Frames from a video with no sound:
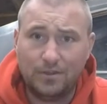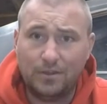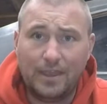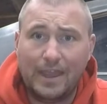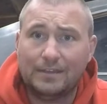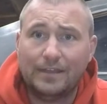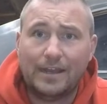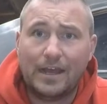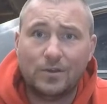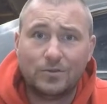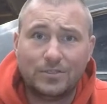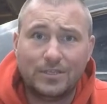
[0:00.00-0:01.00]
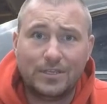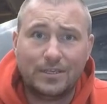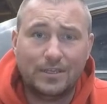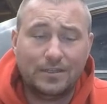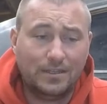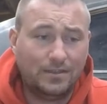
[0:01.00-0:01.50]
headlight housing,
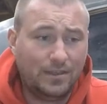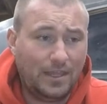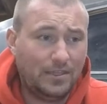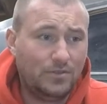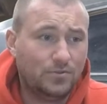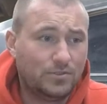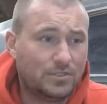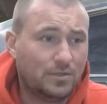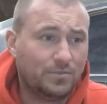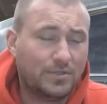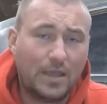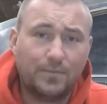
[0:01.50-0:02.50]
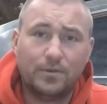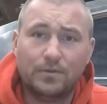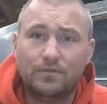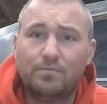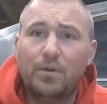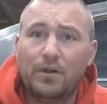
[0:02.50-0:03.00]
and then they use some type
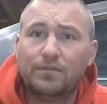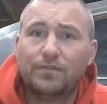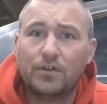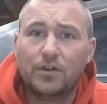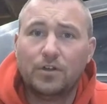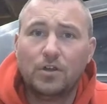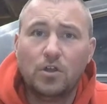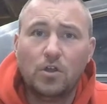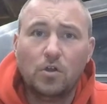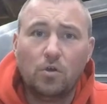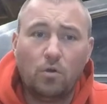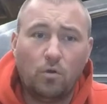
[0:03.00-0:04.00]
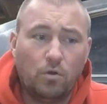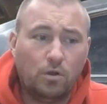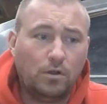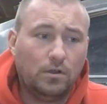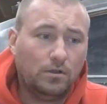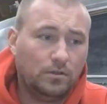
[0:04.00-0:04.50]
of buffer
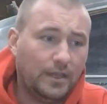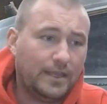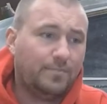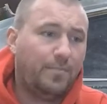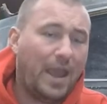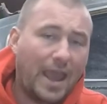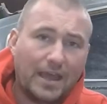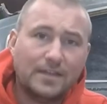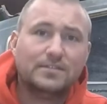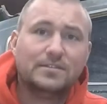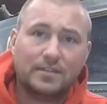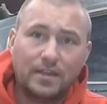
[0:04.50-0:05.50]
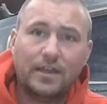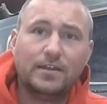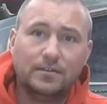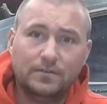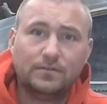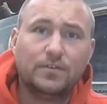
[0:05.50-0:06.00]
or like pad to kind
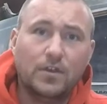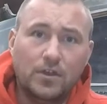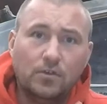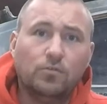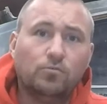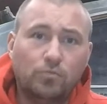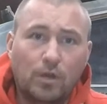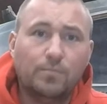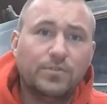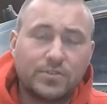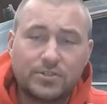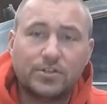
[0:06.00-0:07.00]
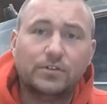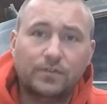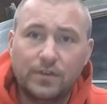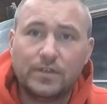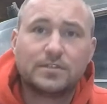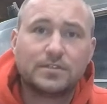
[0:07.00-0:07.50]
of rub the
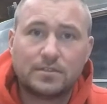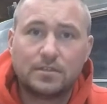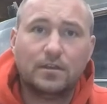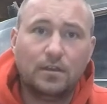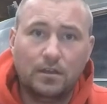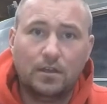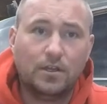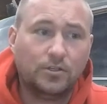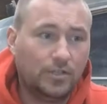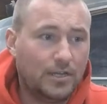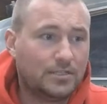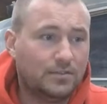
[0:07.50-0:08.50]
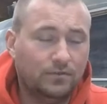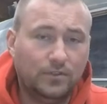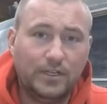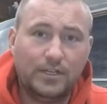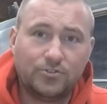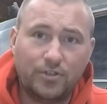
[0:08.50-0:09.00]
surface
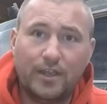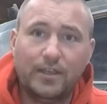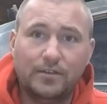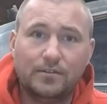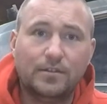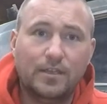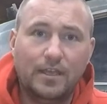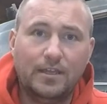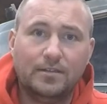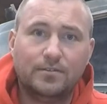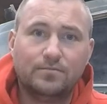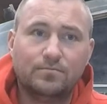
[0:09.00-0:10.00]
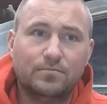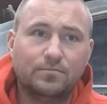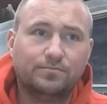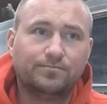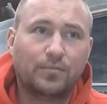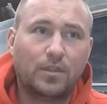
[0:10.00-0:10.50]
aggressively to try and
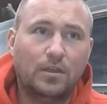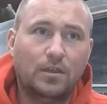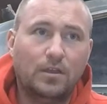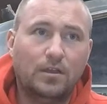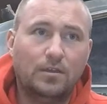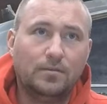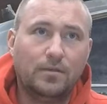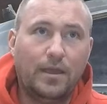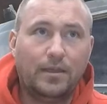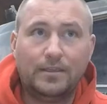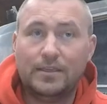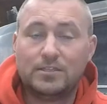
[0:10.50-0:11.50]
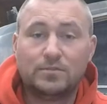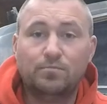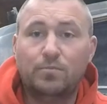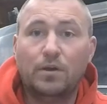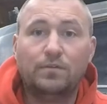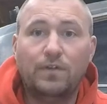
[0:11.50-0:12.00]
I guess
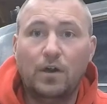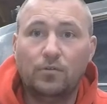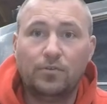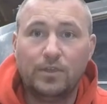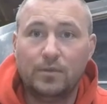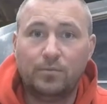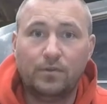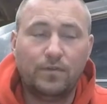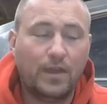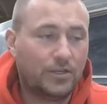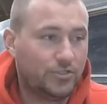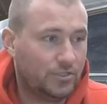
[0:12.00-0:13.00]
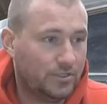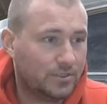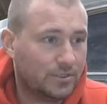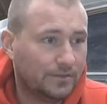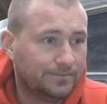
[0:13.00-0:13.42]
buff out the imperfections.